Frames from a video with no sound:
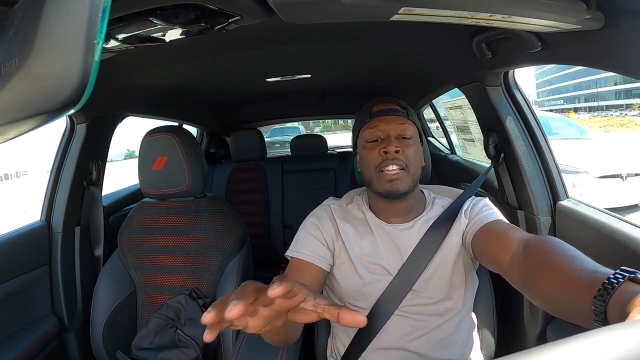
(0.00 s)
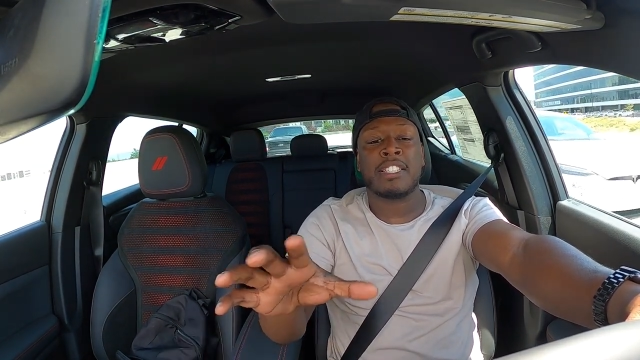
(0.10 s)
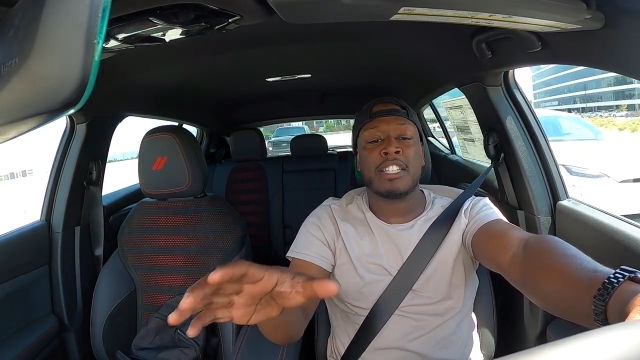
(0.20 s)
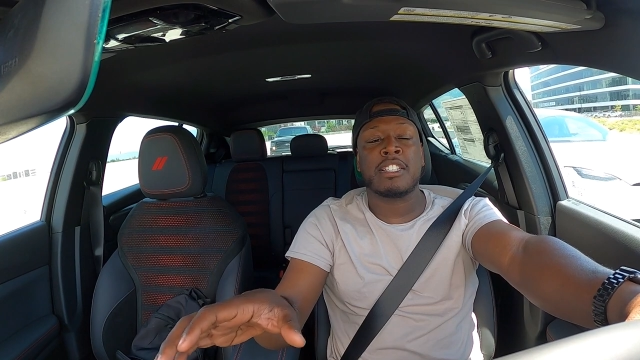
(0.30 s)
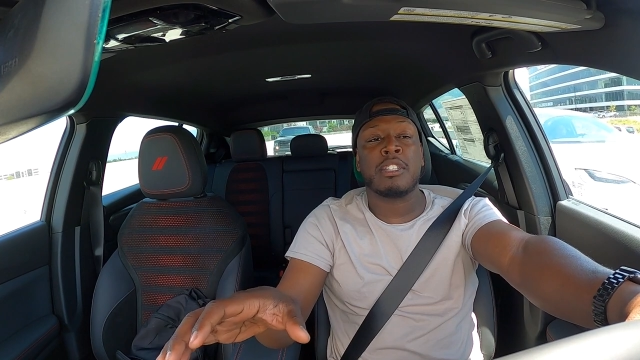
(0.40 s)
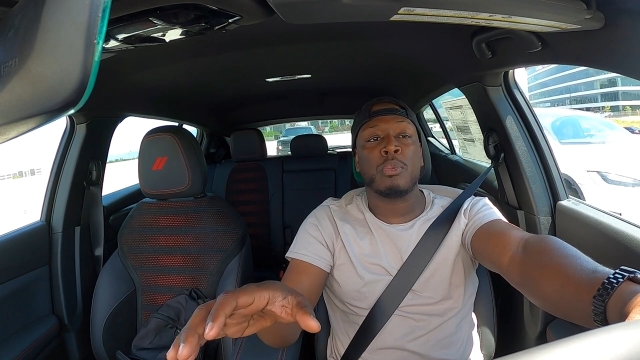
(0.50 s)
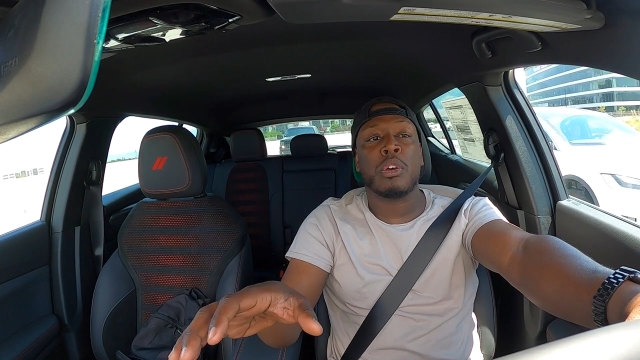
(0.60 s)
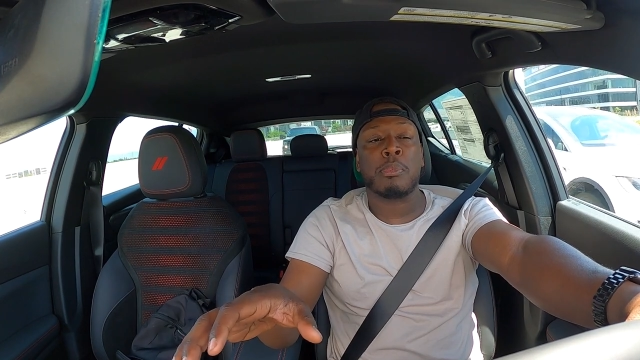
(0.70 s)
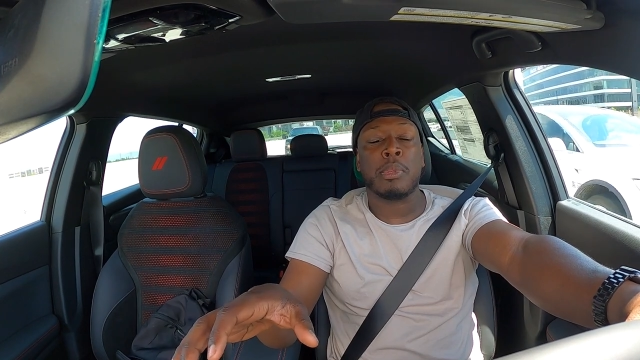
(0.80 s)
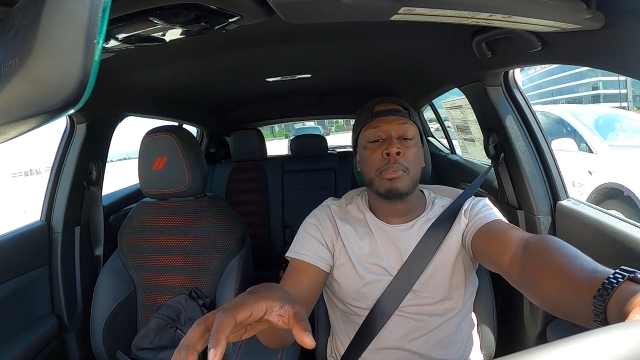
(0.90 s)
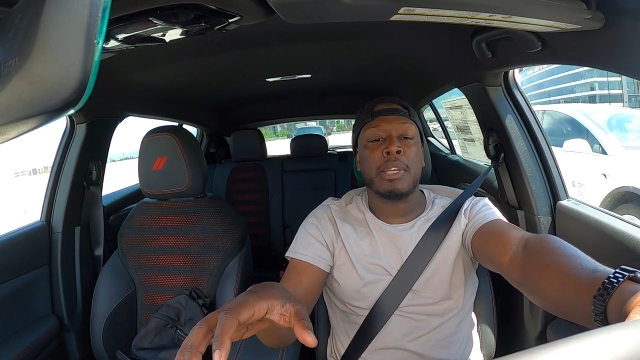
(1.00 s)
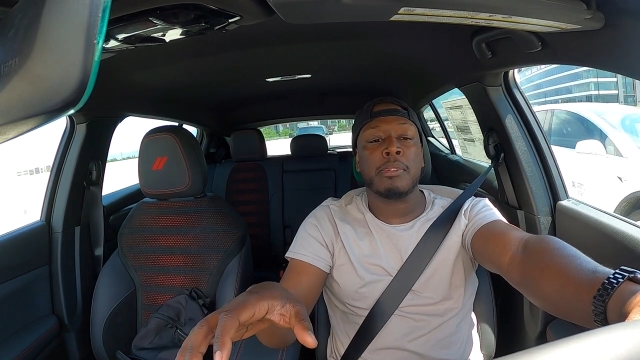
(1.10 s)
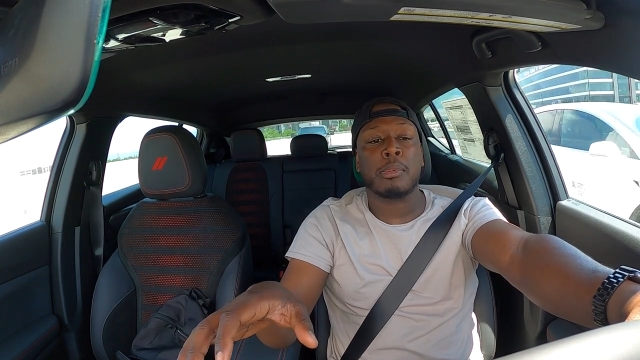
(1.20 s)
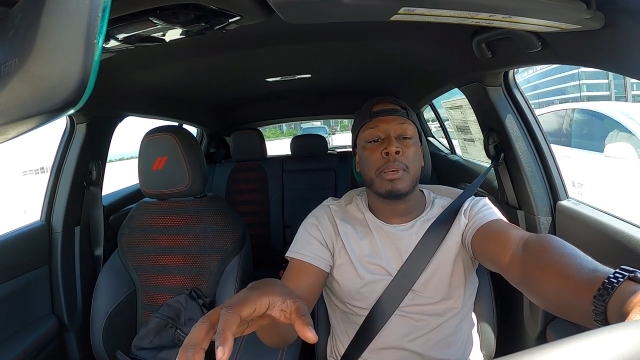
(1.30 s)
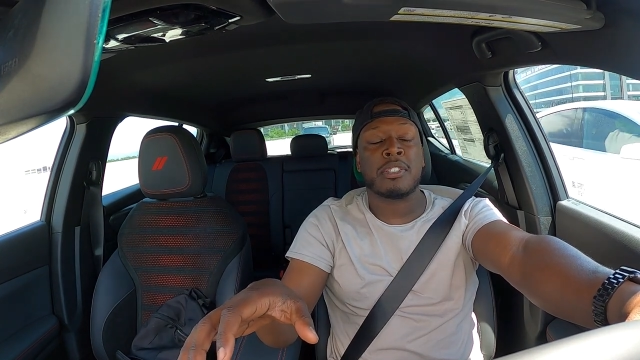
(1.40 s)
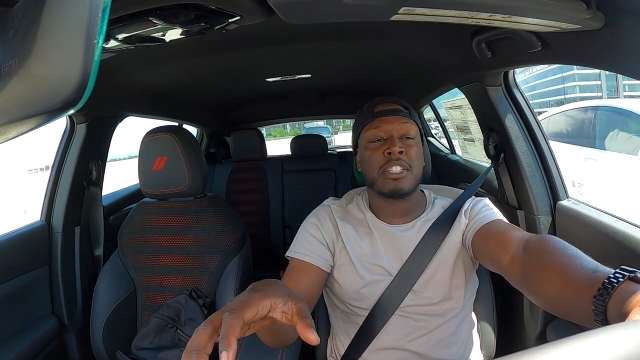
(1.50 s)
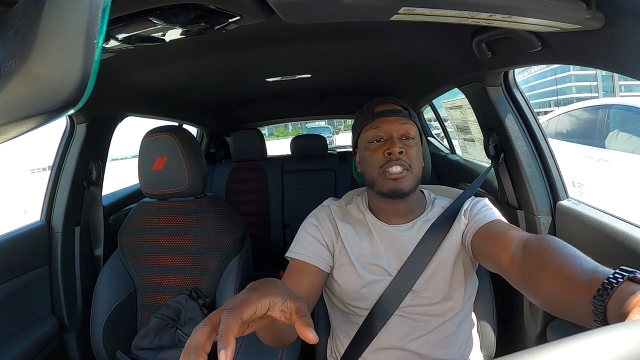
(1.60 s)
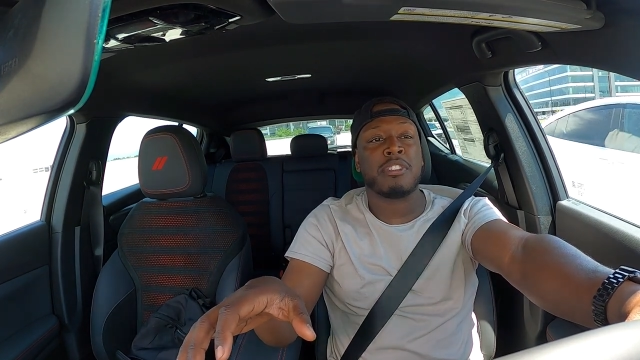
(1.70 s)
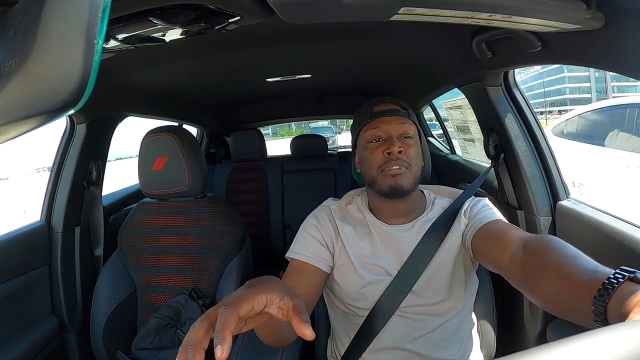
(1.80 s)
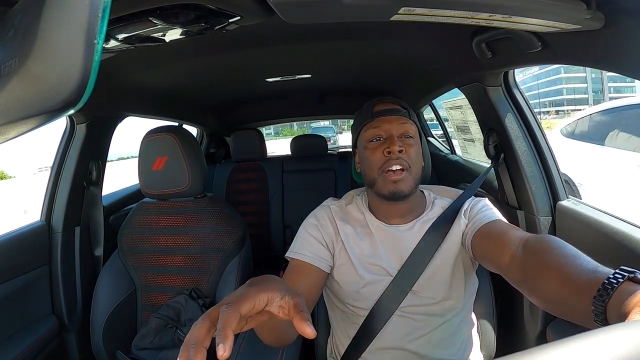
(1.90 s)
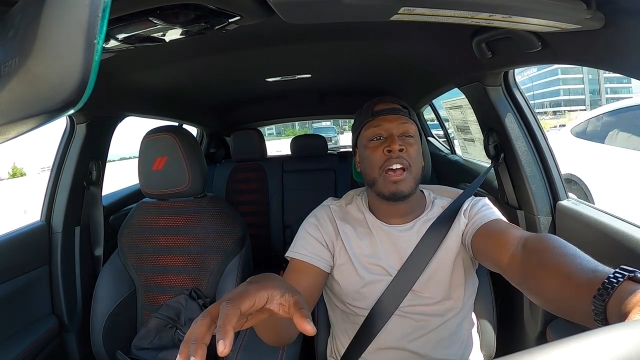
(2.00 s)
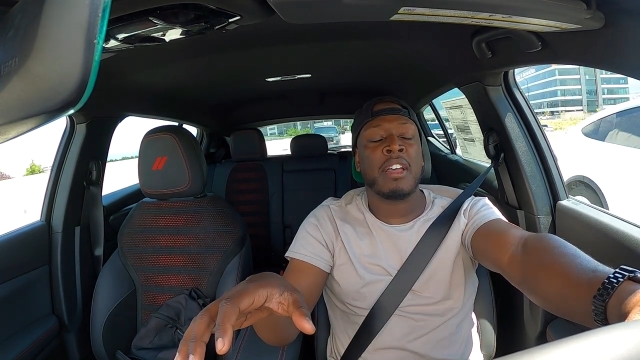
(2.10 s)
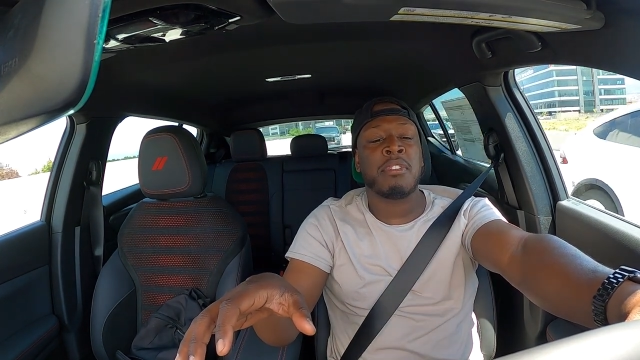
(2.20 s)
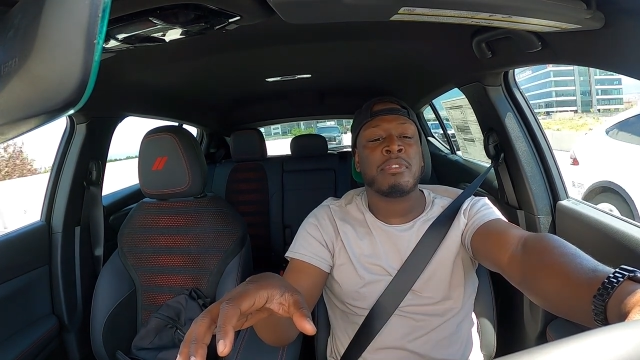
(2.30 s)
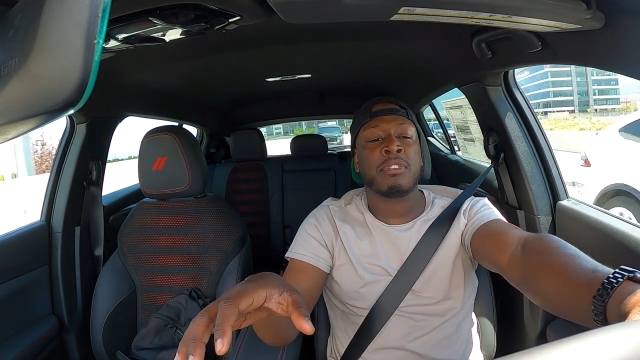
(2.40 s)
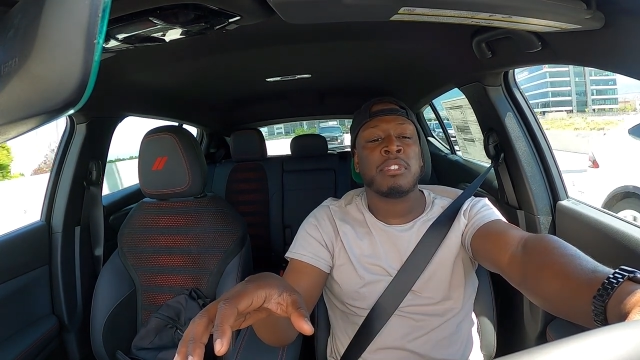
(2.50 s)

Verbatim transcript: at 61. But let me get up to about 65.